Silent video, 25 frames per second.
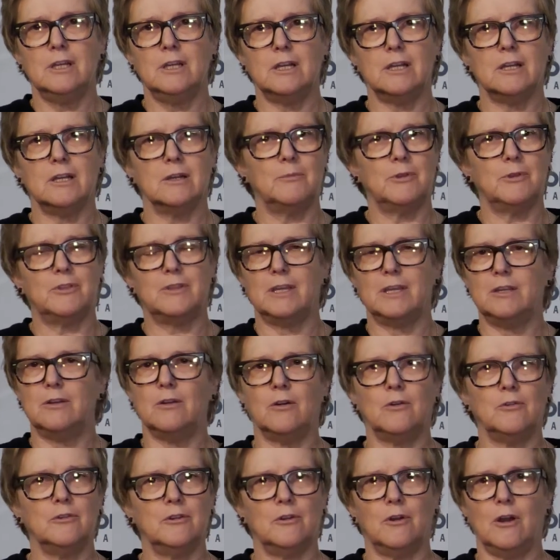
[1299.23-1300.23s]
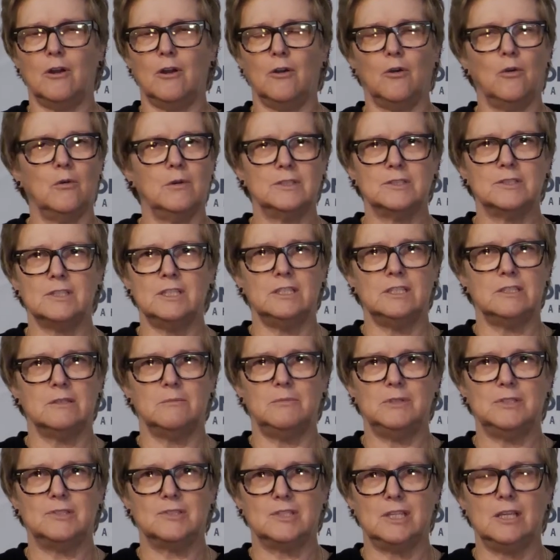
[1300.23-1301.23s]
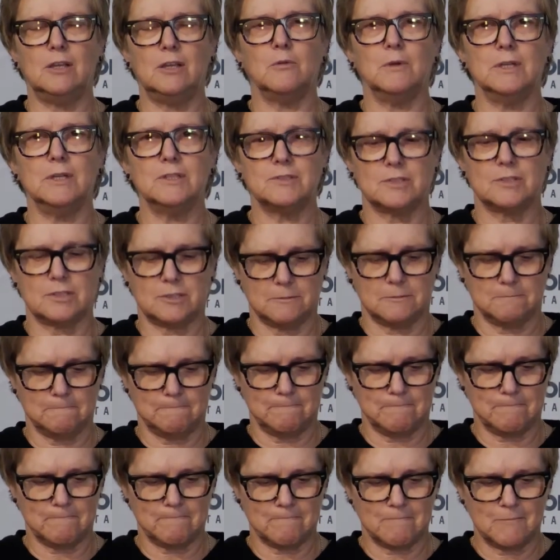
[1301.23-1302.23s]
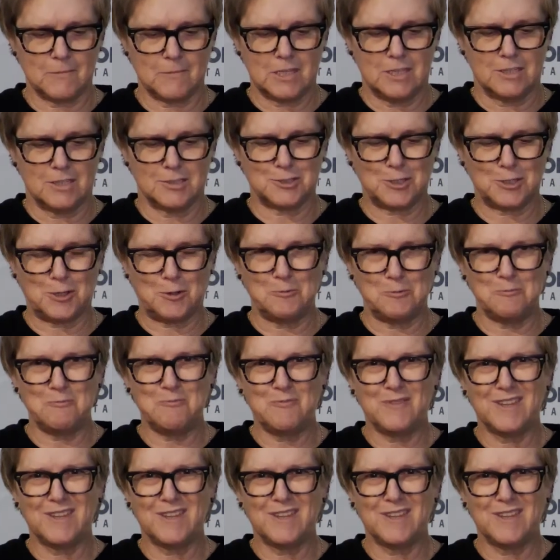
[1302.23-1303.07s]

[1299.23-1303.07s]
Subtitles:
but they don't always need to be sequenced. So